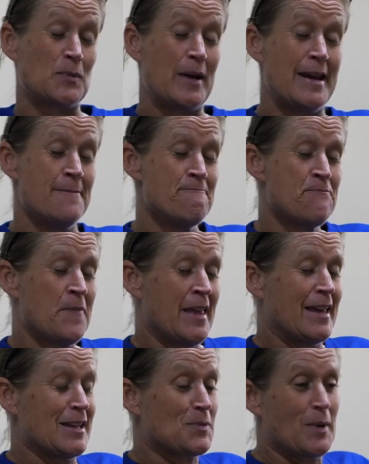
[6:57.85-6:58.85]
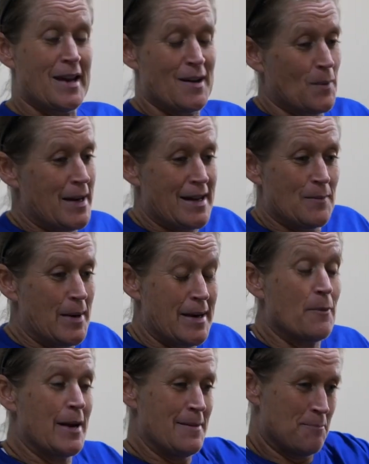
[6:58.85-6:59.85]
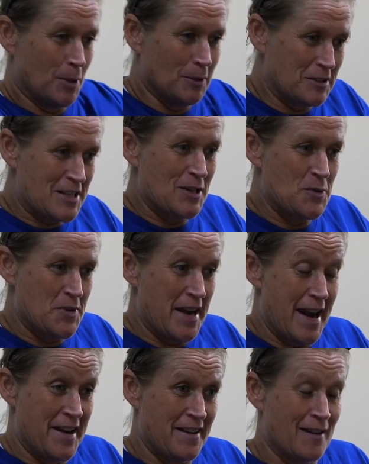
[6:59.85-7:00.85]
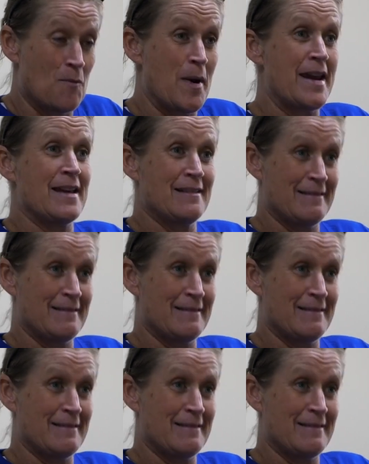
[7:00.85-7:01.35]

we pull children in and we